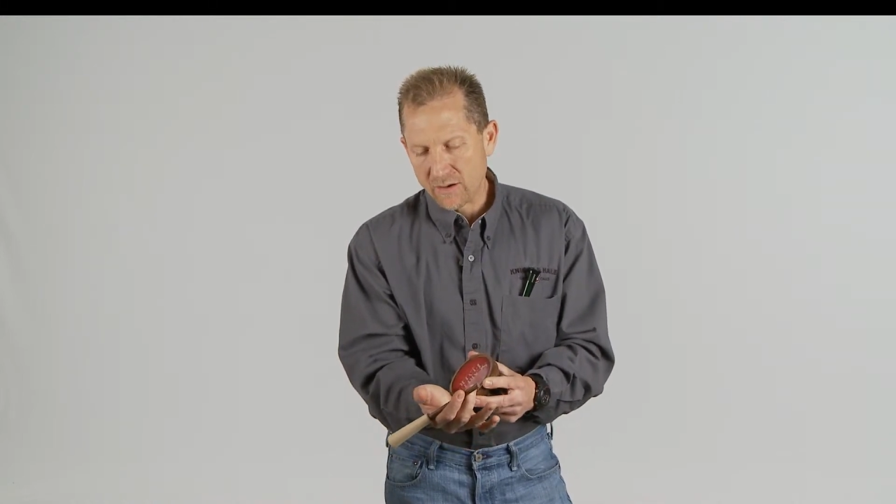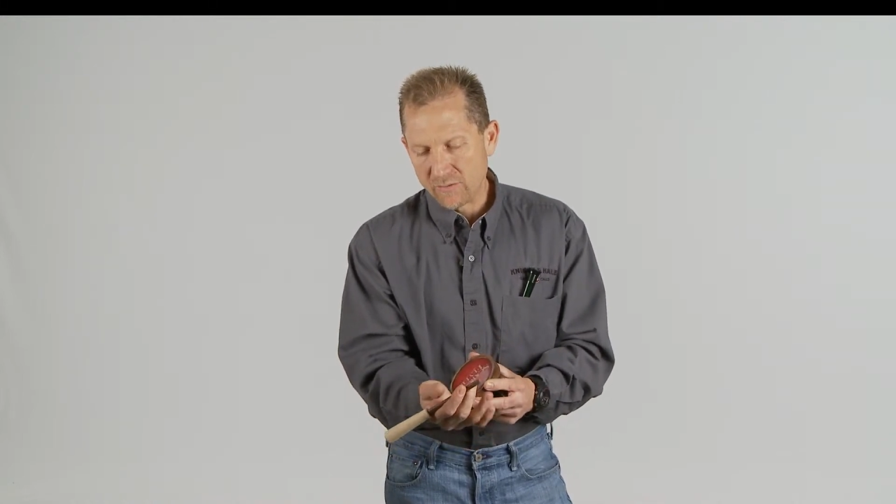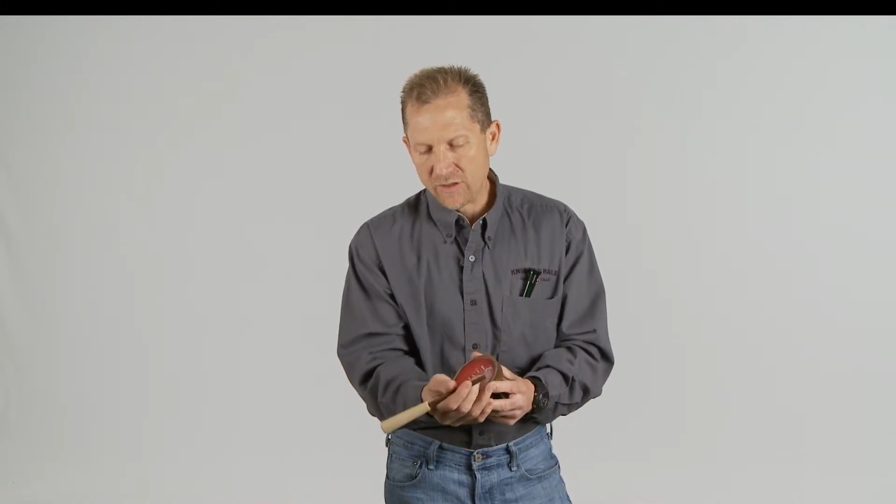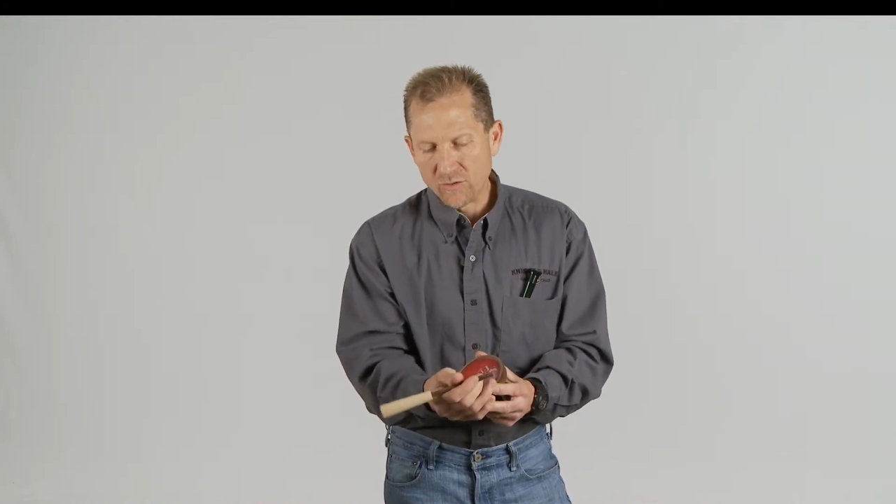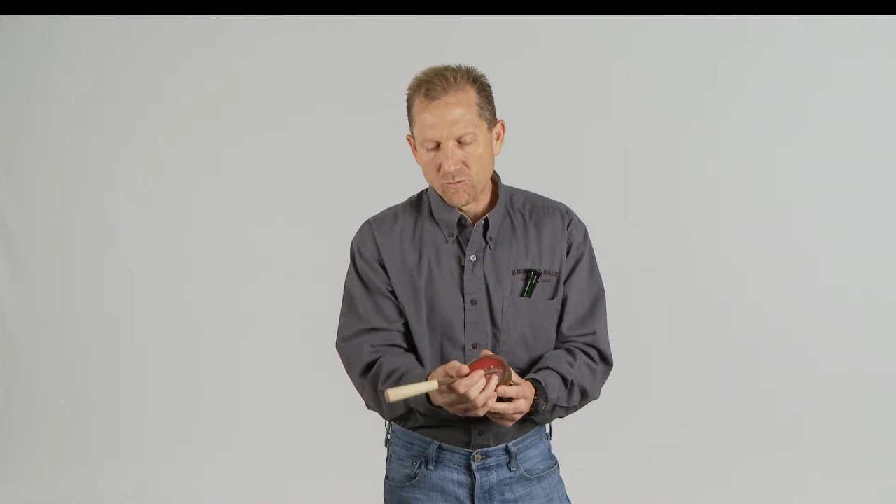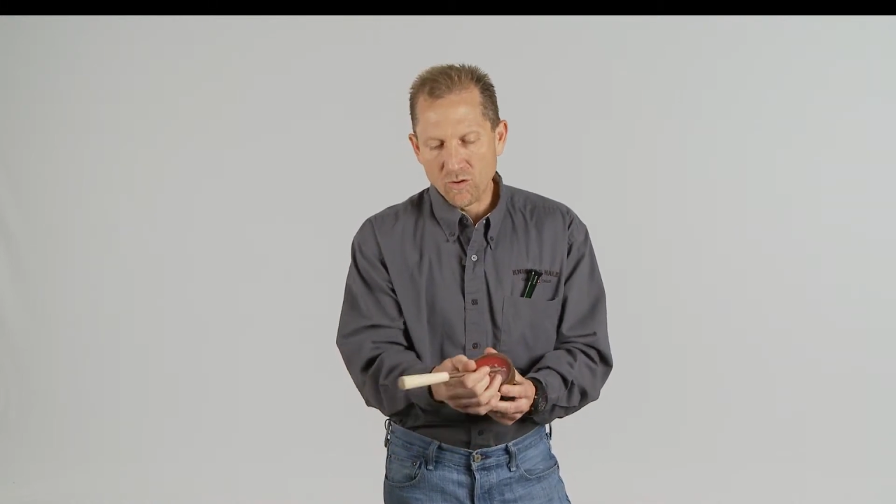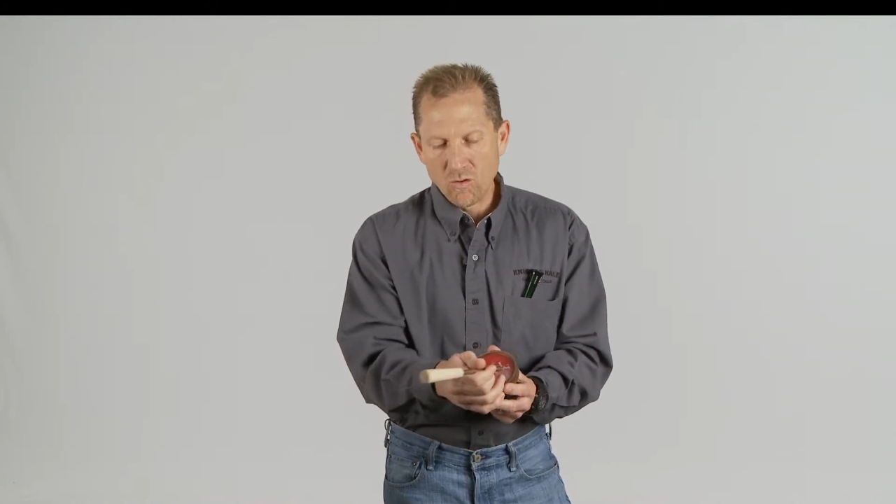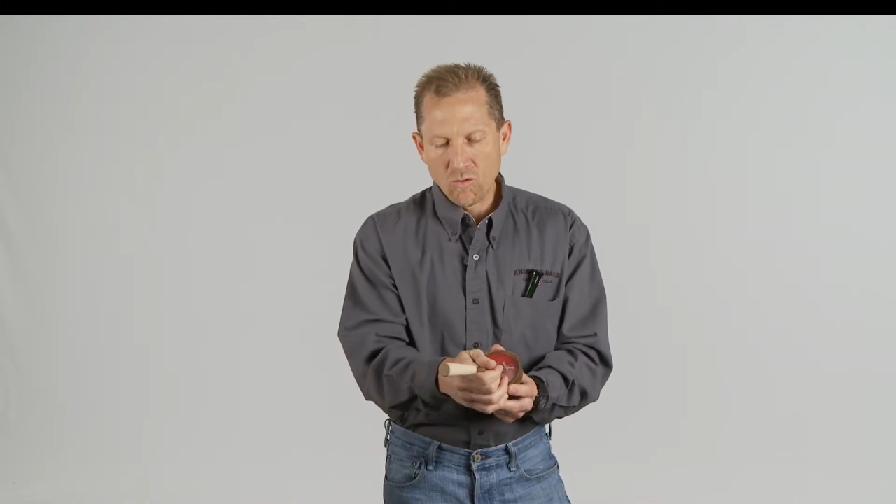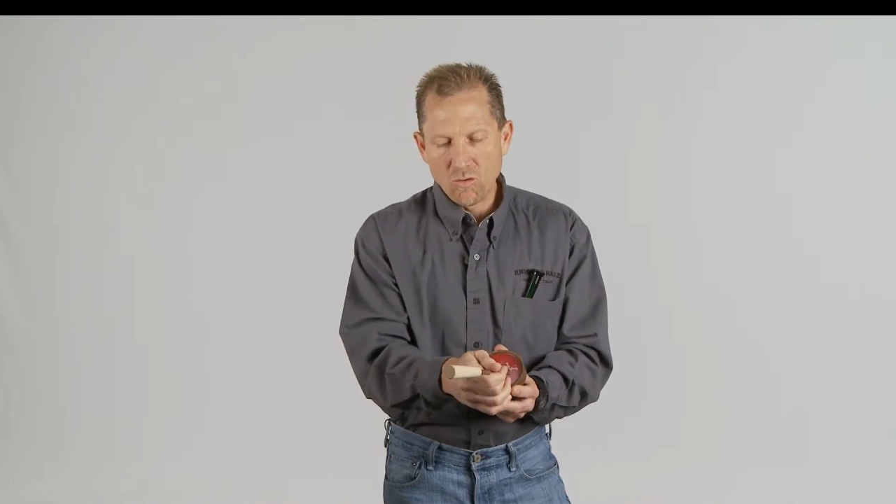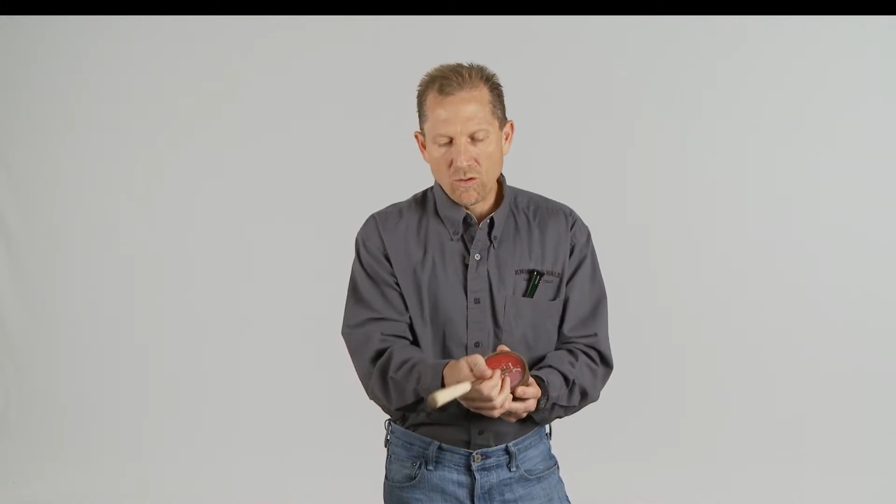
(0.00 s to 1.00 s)
then
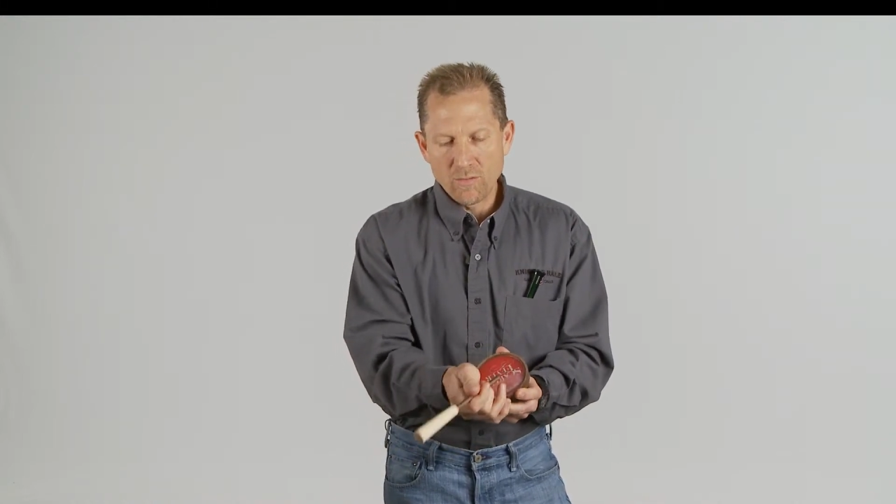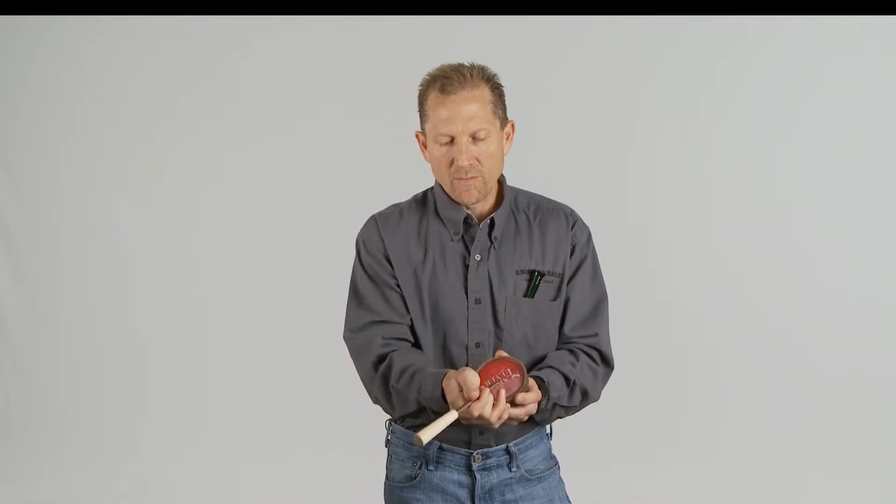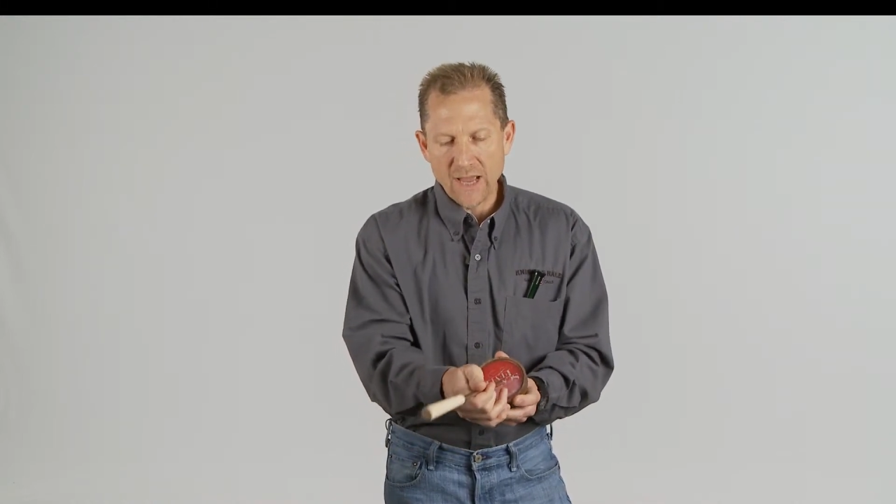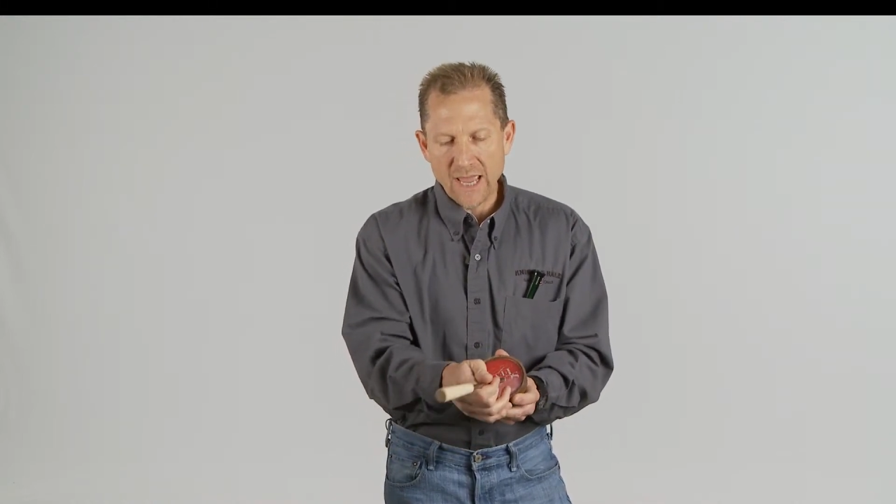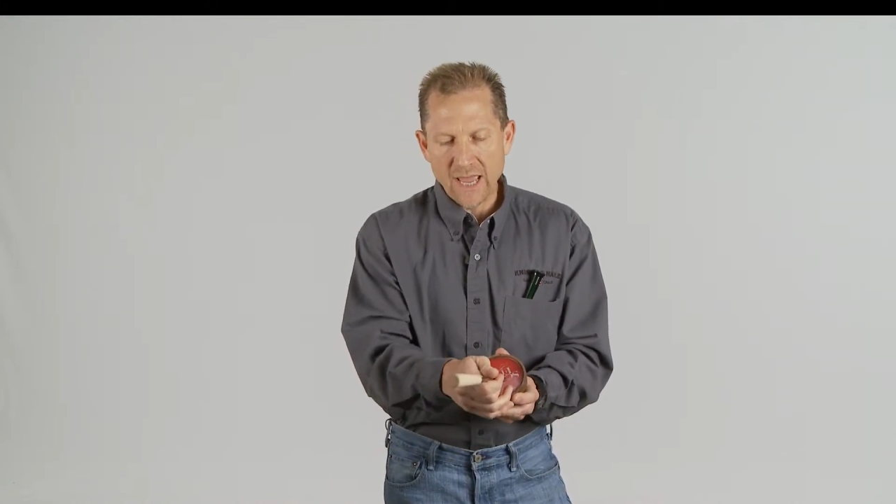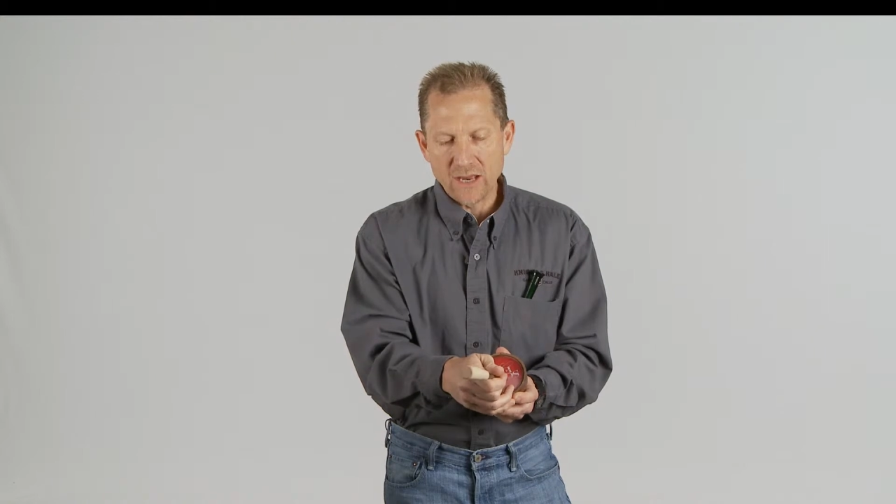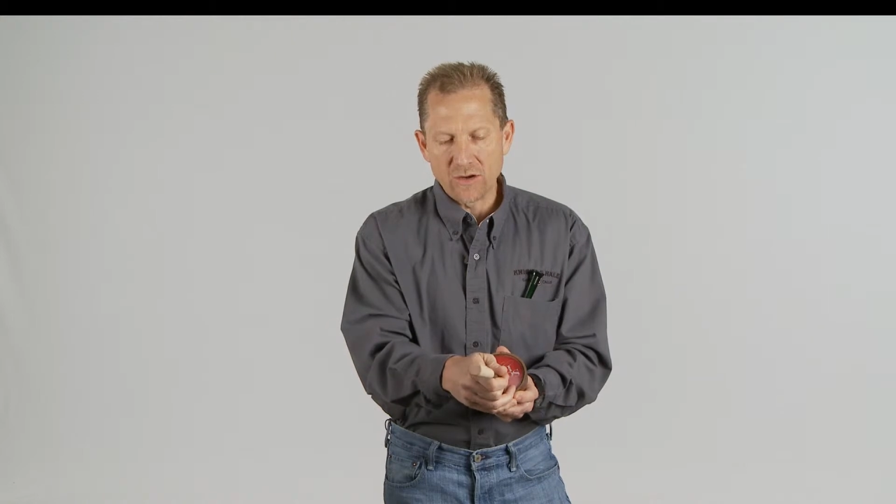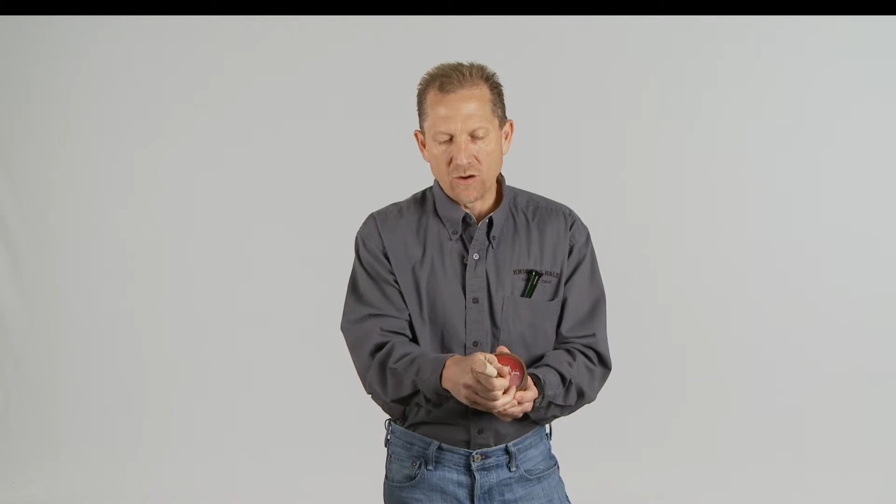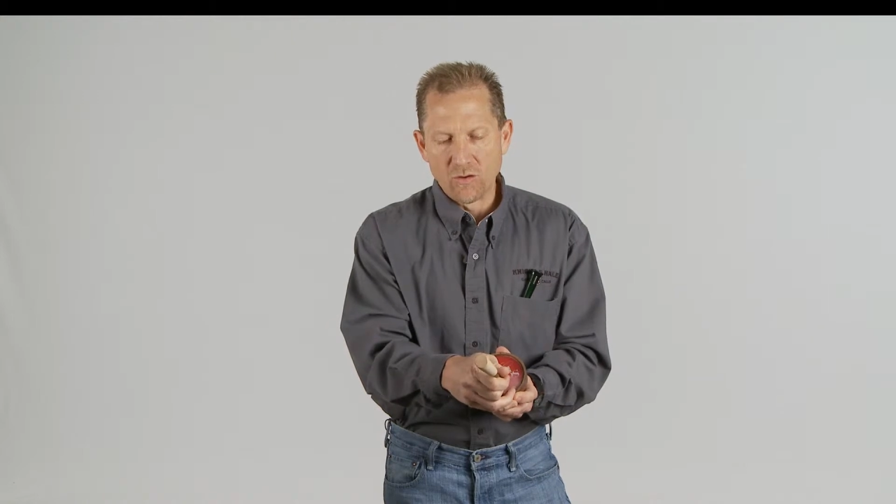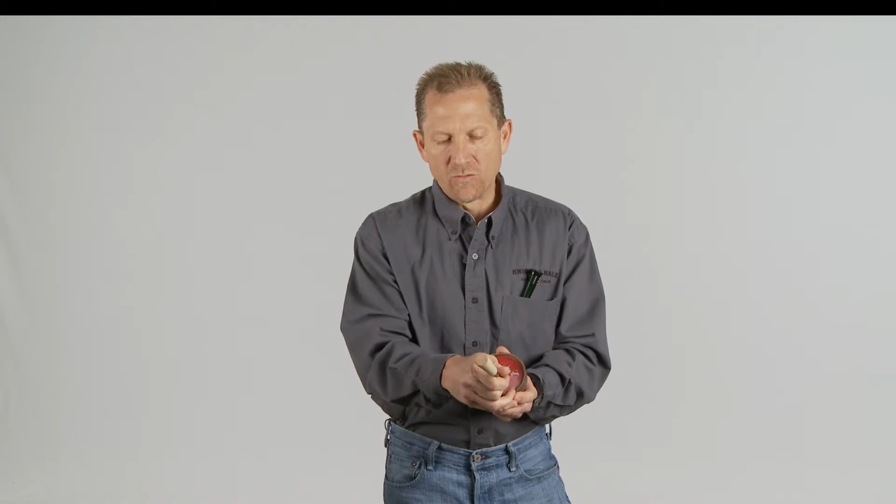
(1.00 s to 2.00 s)
roll my hand
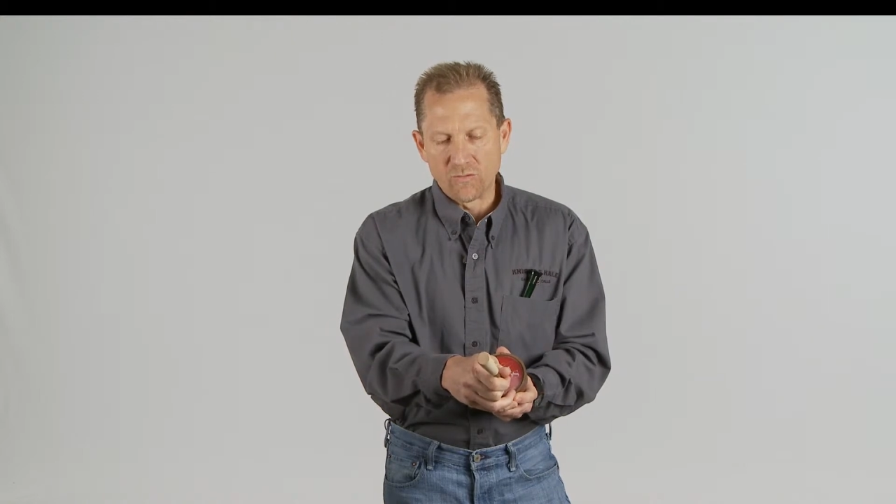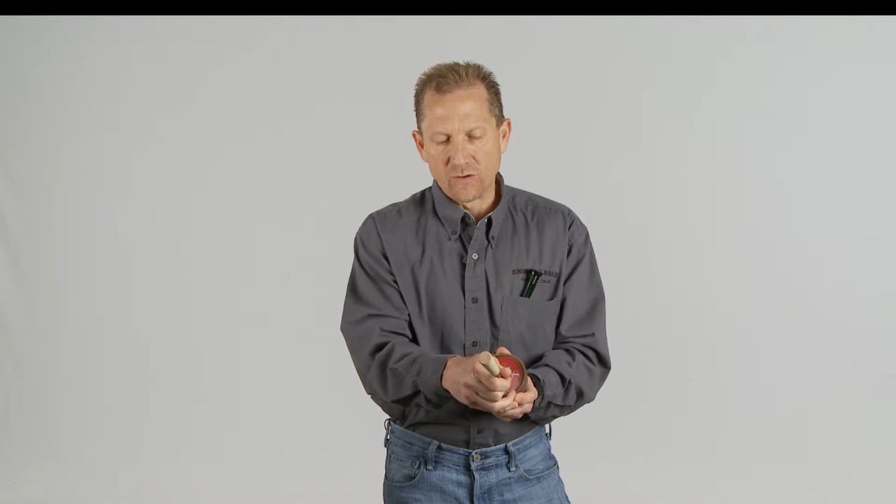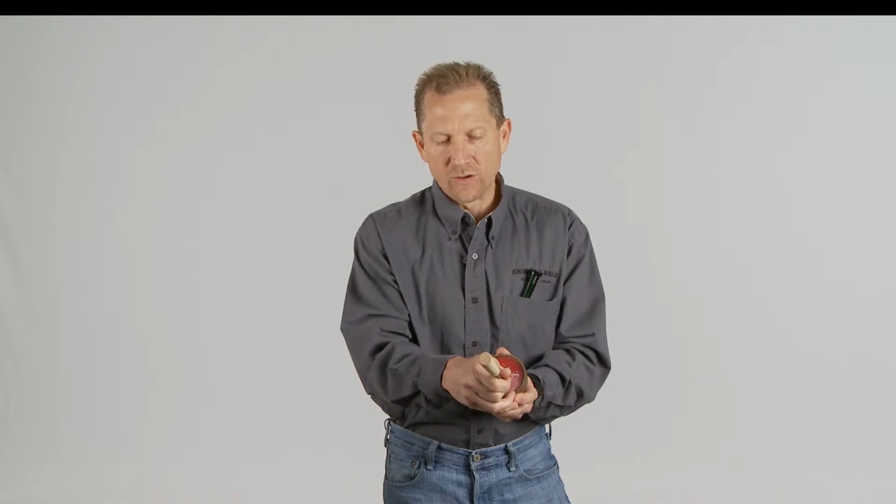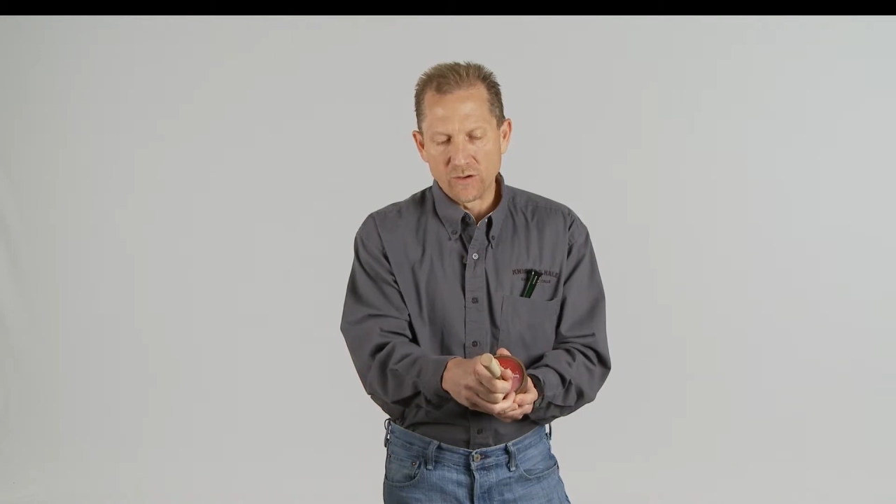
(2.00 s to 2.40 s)
over